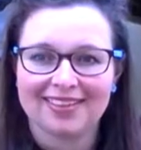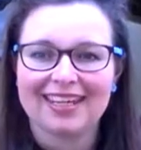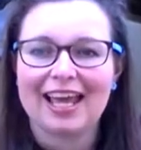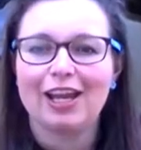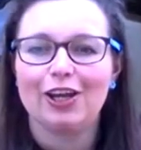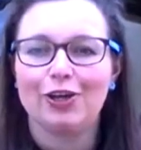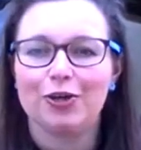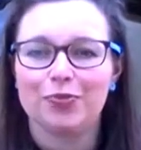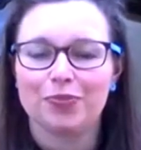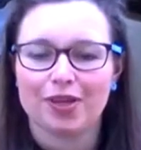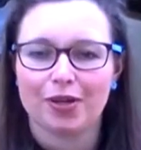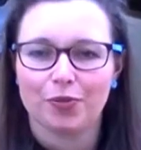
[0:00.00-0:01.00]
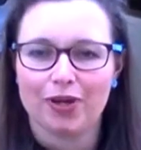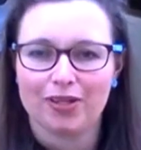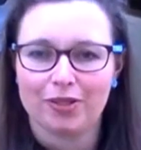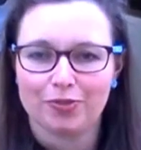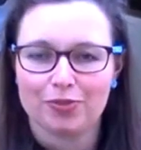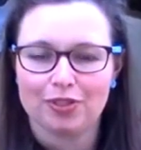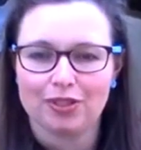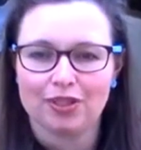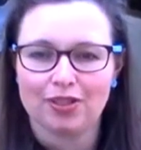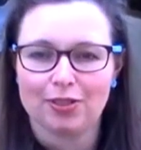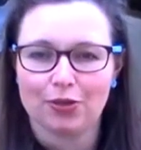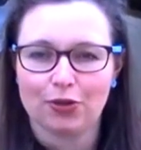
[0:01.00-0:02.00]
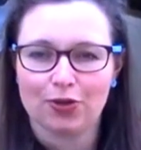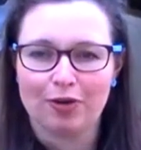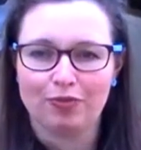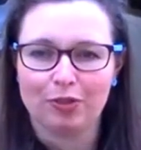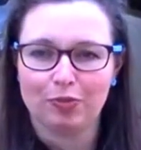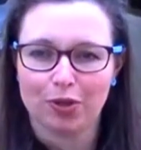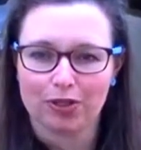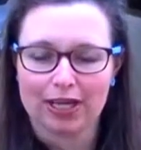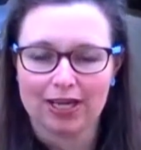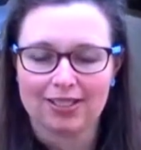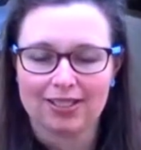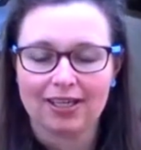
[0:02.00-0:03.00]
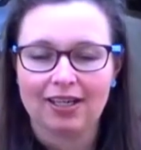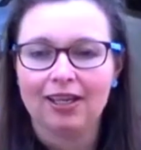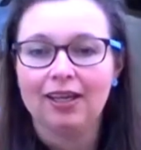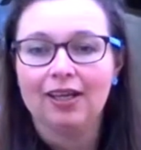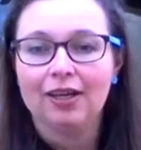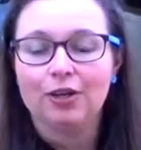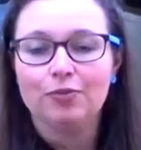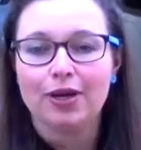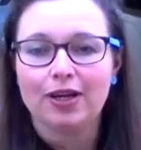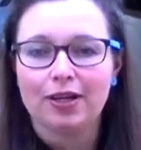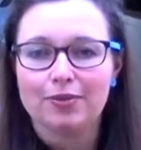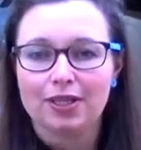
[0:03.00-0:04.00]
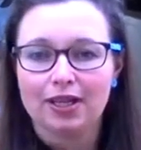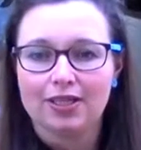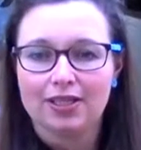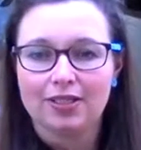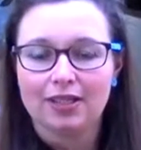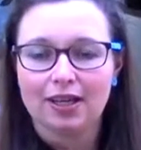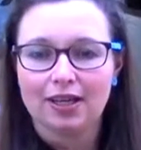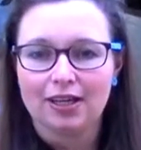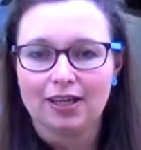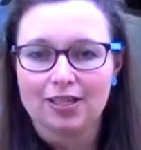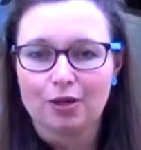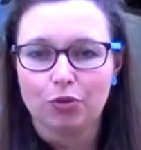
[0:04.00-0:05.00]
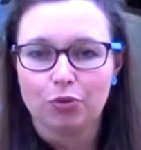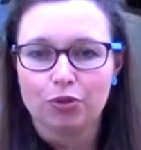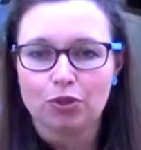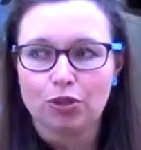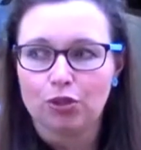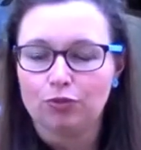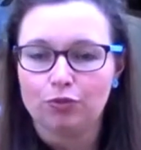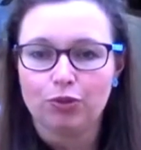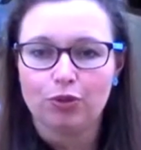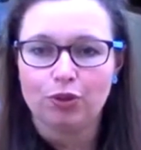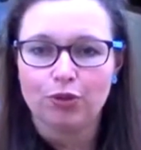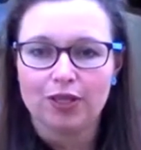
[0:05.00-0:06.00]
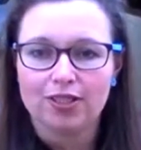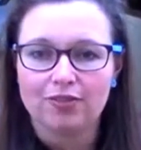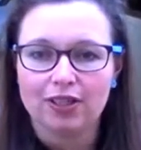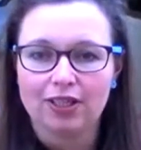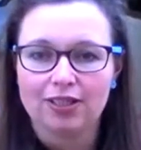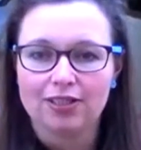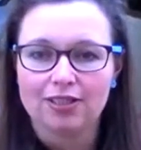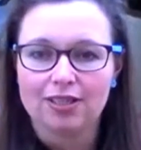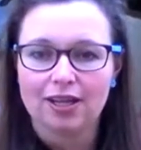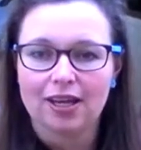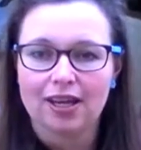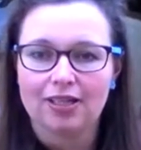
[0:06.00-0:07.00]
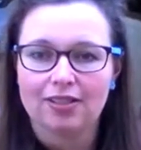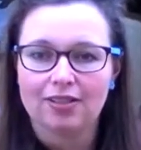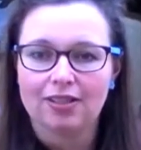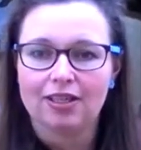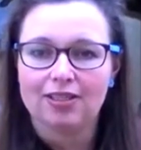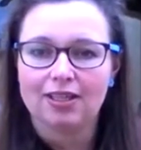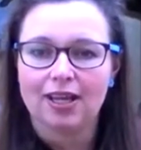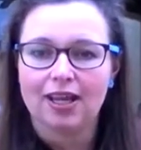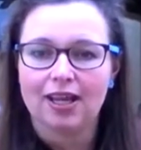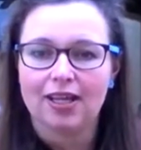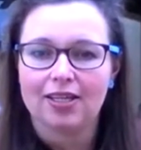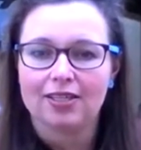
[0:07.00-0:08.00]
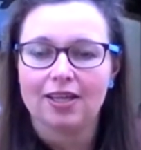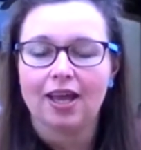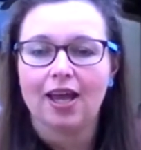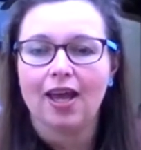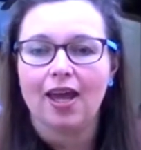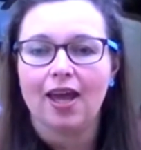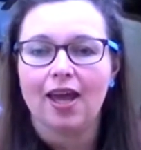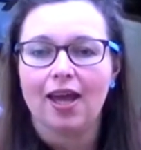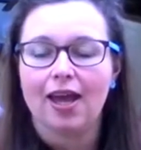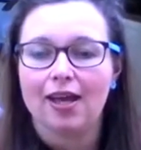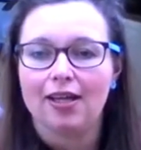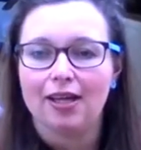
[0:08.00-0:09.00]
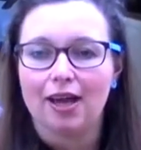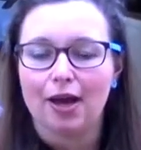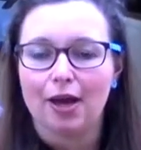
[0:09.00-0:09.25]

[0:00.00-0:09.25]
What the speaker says: Hello and welcome to the Slow Crafting Podcast. My name's Nadine and I'm coming to you from the northwest of England, and this is a